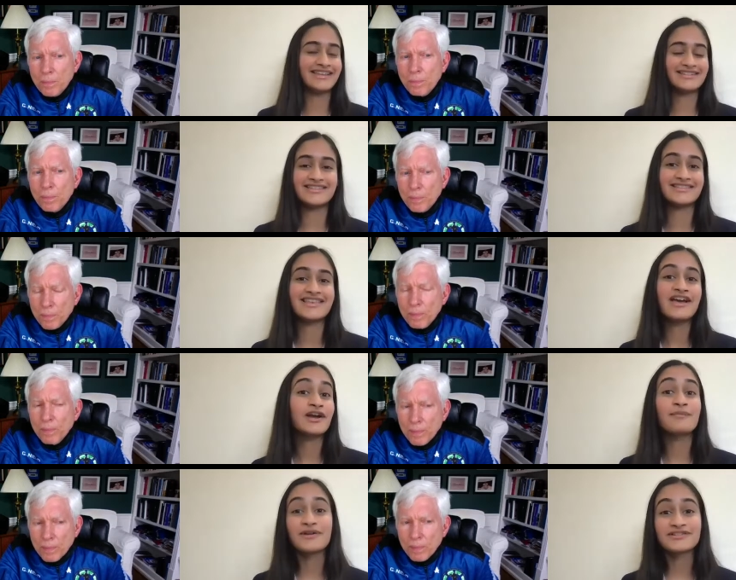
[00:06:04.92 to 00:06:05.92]
Speaker 1: getting into this
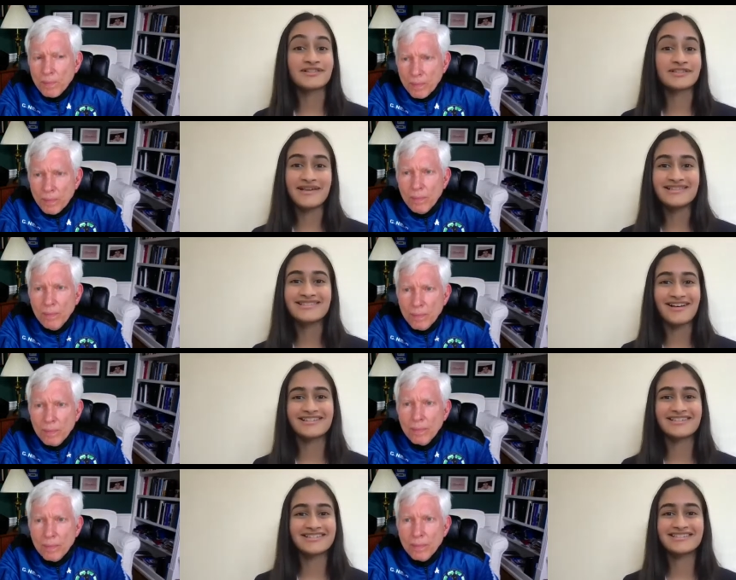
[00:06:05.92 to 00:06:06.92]
commercial space
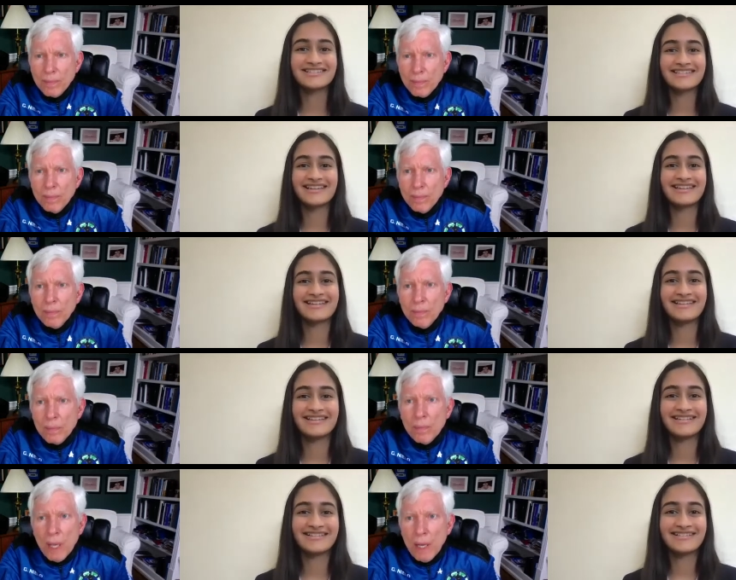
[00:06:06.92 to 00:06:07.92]
launch.
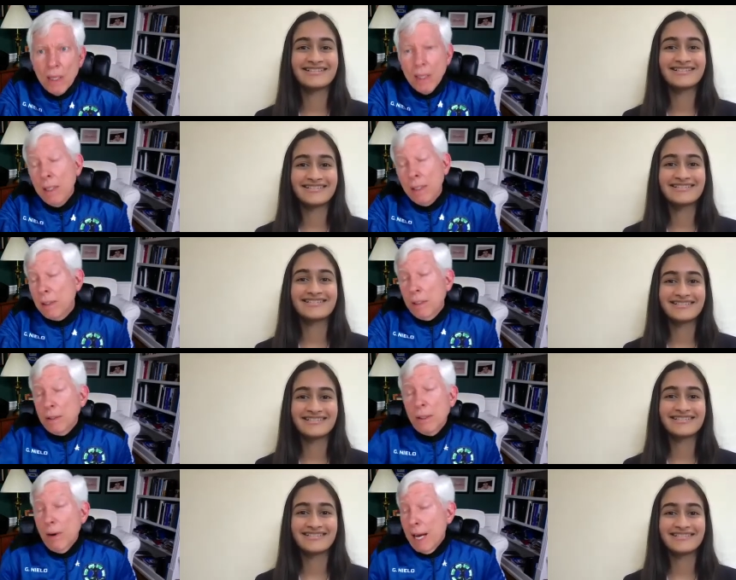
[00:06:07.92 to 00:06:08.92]
Speaker 2: So
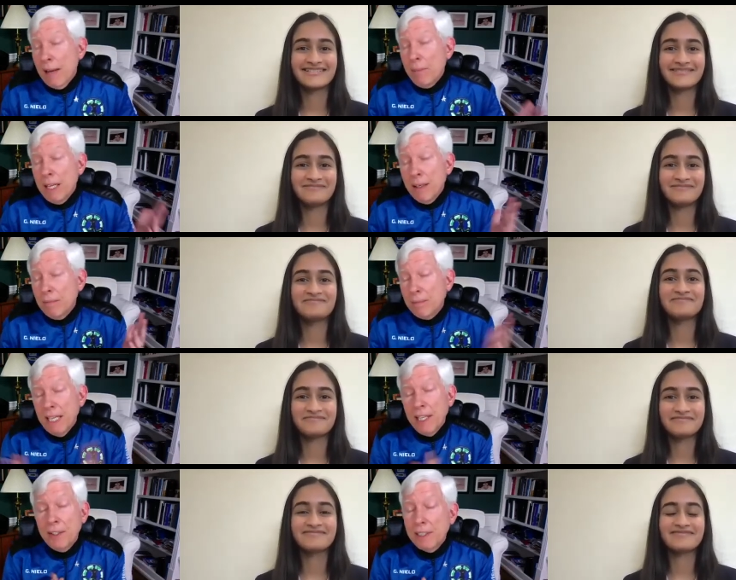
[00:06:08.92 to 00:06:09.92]
I've been
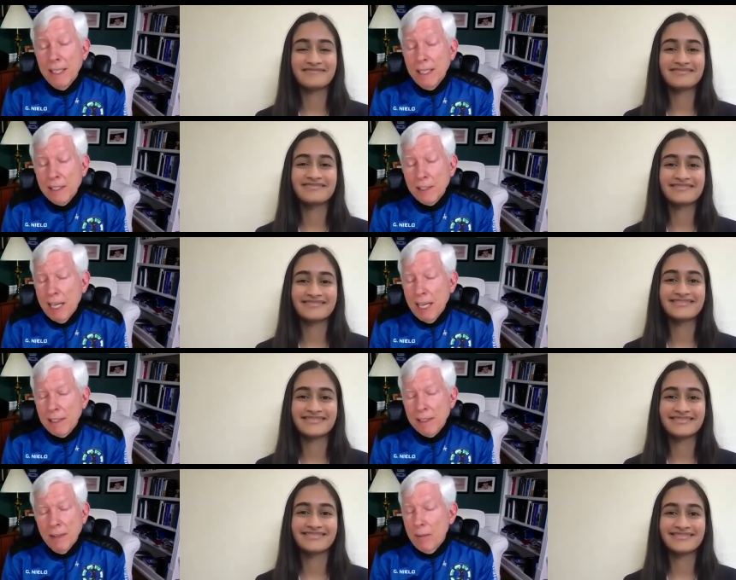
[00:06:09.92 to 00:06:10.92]
interested in space
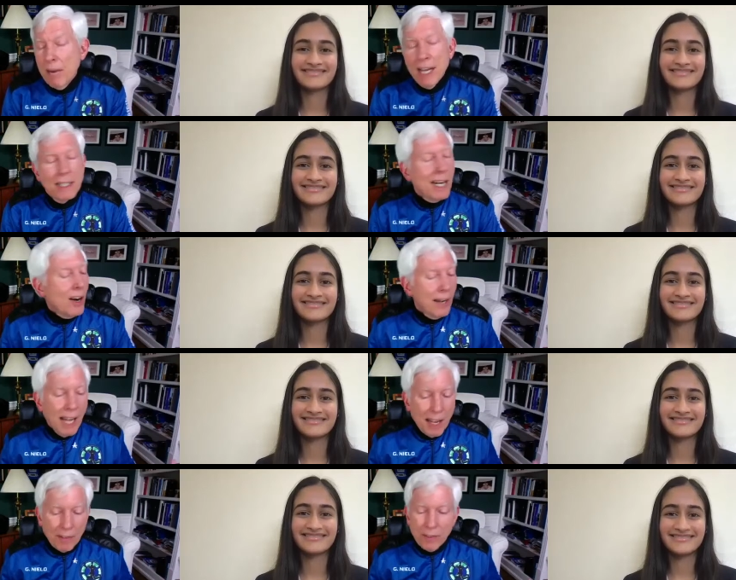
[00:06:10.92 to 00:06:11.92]
uh, my entire life,
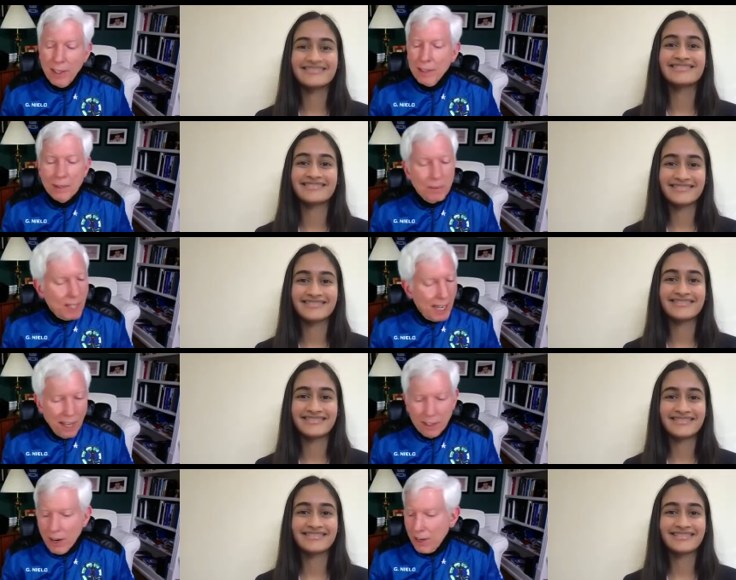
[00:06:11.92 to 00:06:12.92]
uh, cut out
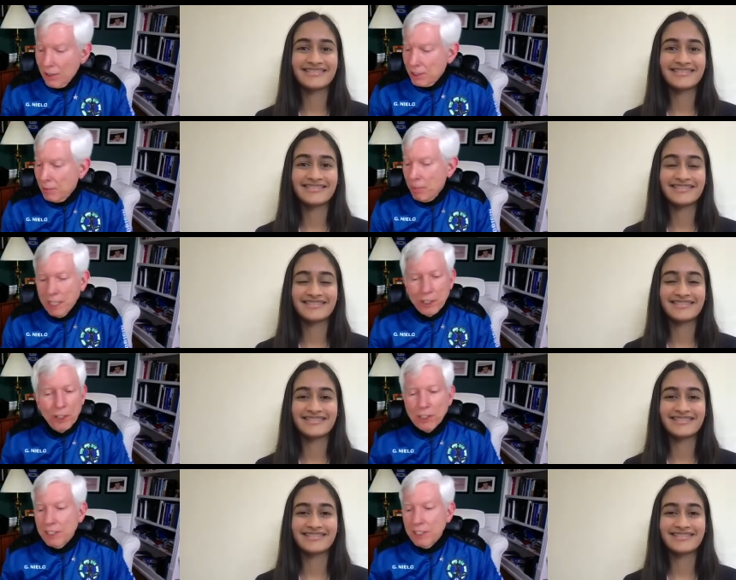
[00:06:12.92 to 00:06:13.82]
articles and pictures